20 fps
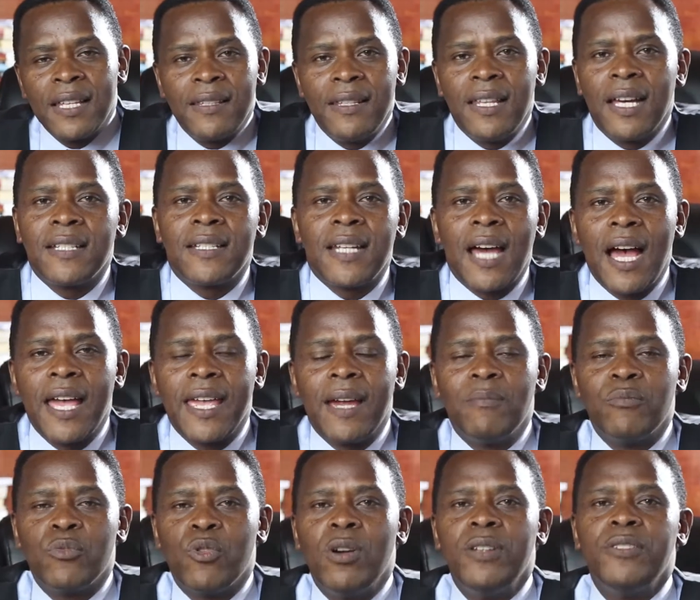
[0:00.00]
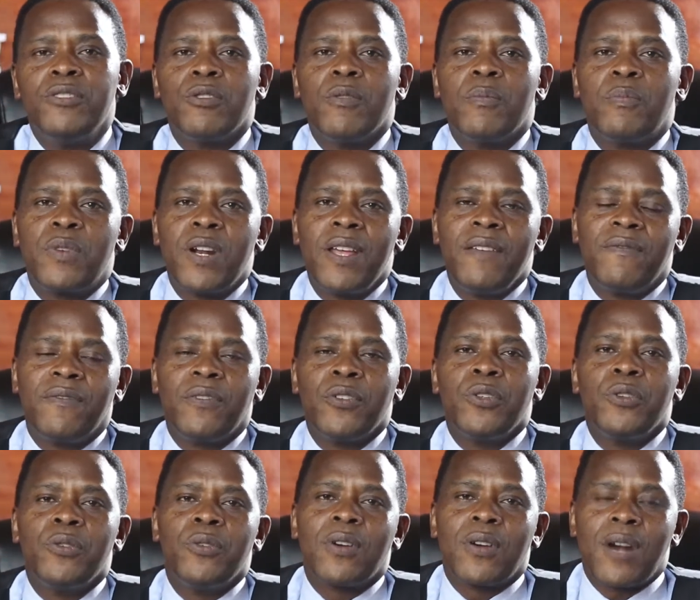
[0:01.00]
that I am going to pray
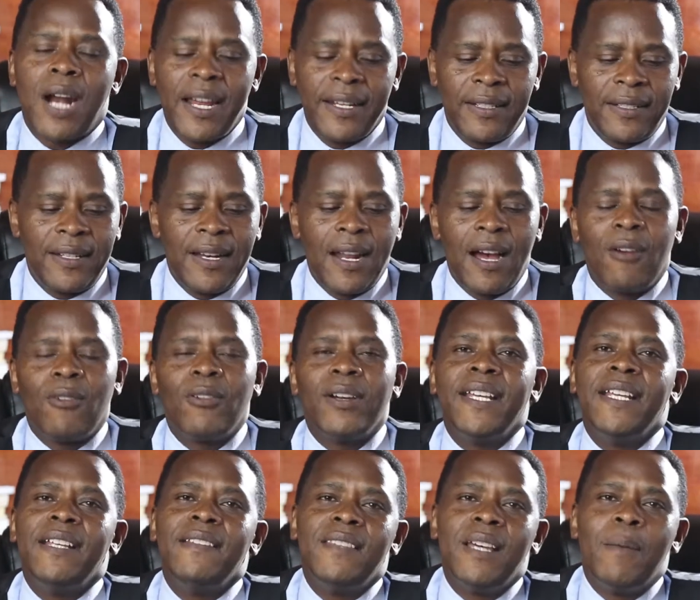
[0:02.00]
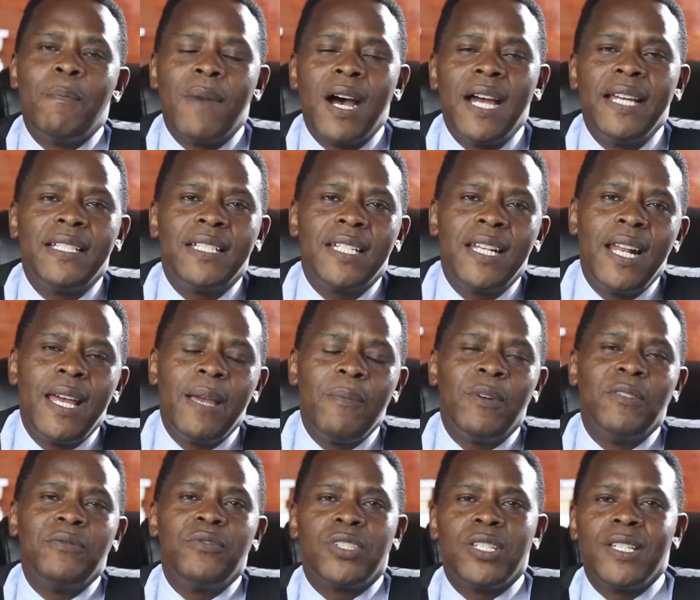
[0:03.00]
for you right now in the mighty
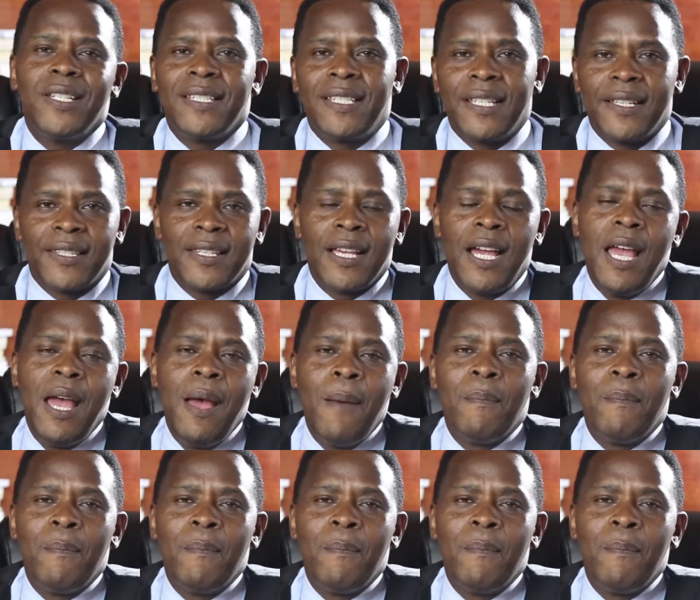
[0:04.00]
name of Jesus.